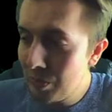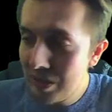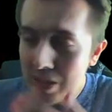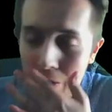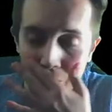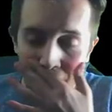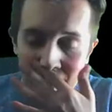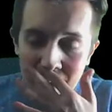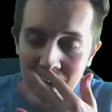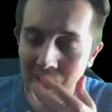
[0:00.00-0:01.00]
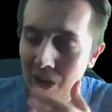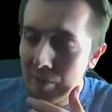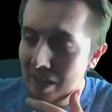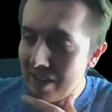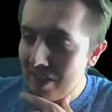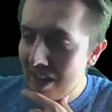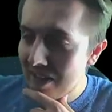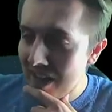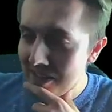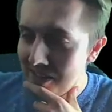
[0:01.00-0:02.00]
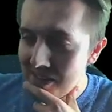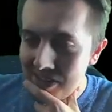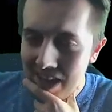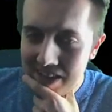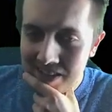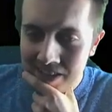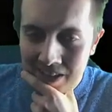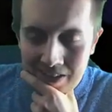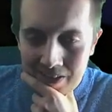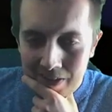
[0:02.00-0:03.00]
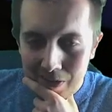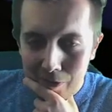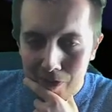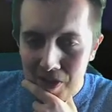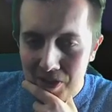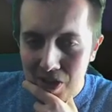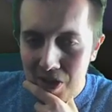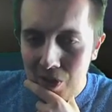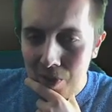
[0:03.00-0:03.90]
Yo, I, I can't believe that. That's insane. First icon